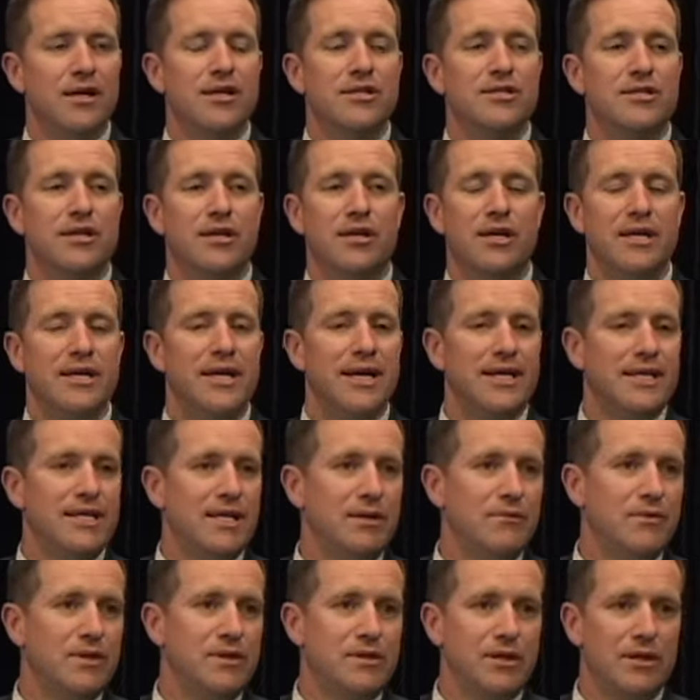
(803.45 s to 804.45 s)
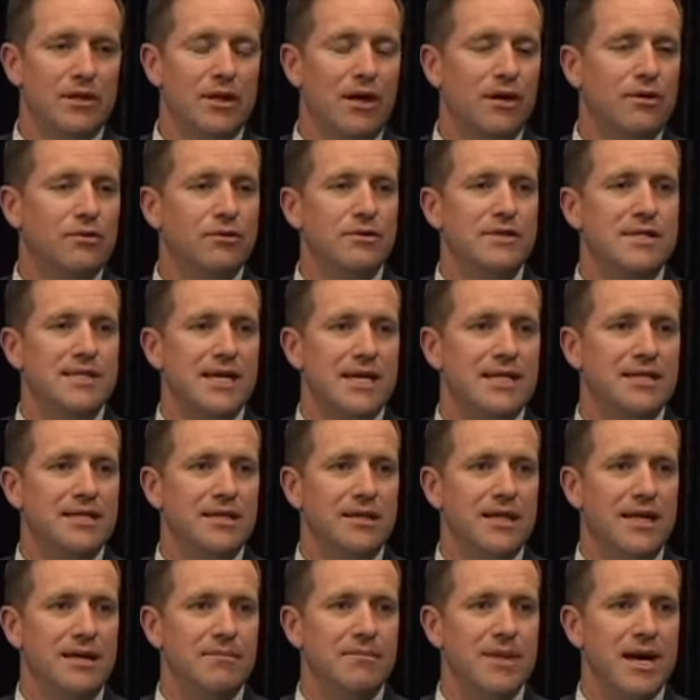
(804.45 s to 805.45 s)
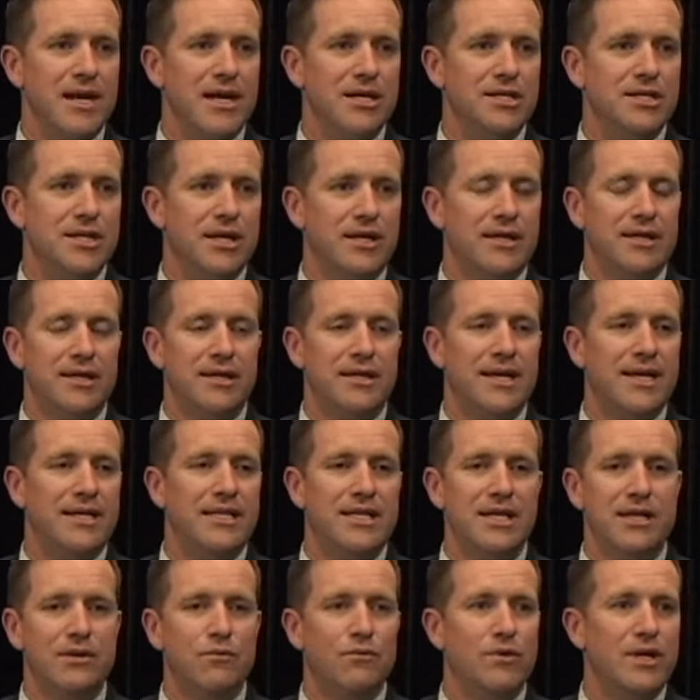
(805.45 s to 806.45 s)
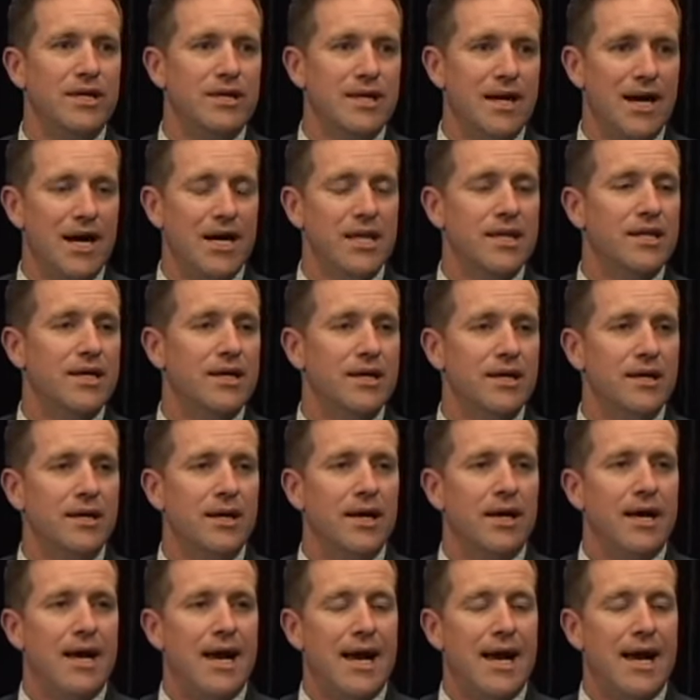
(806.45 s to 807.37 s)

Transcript: So connecting with the local Centrelink manager, connecting with other